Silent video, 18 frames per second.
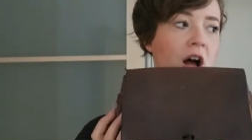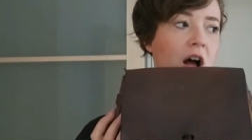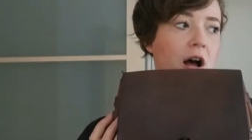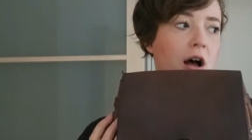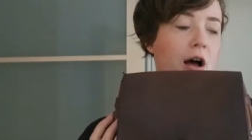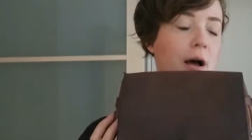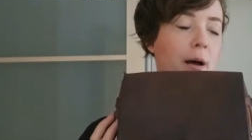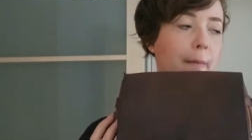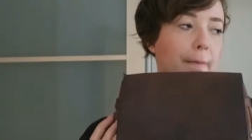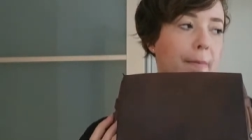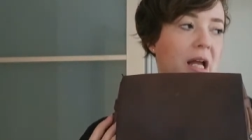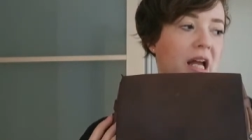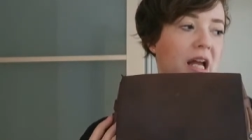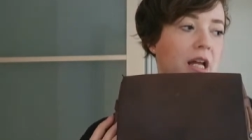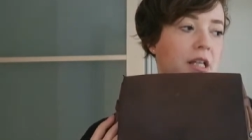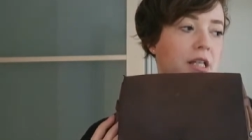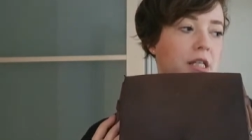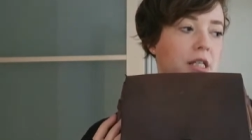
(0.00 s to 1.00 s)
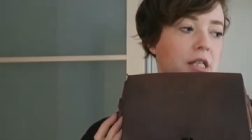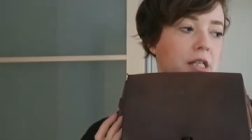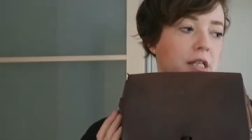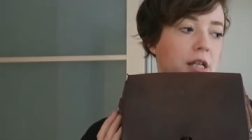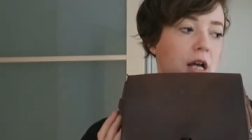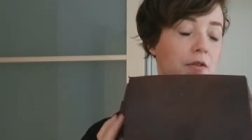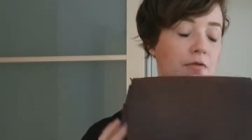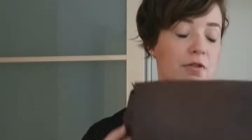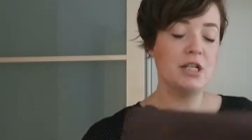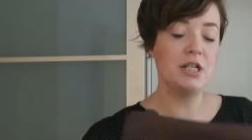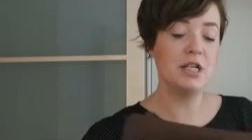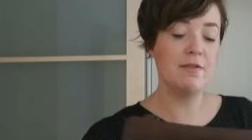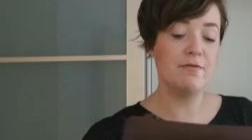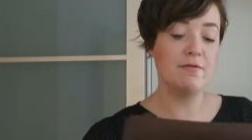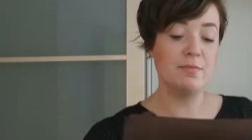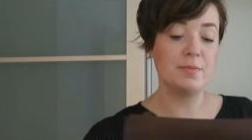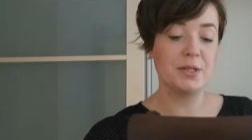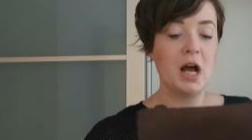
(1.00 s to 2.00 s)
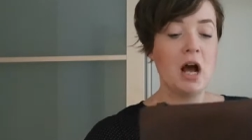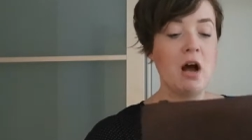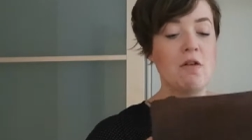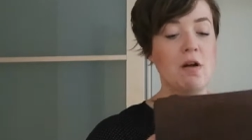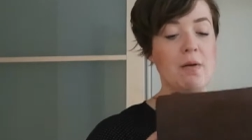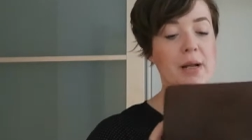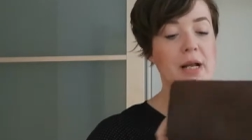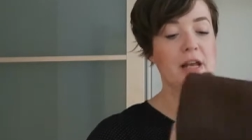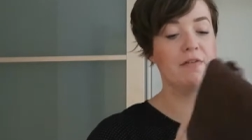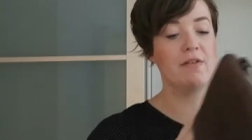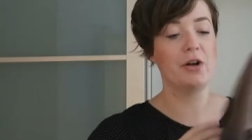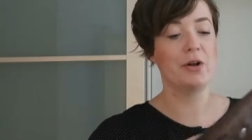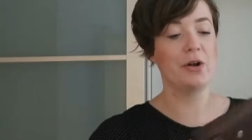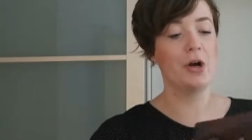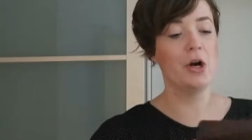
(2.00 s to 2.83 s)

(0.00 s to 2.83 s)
It's originally from Zara, believe it or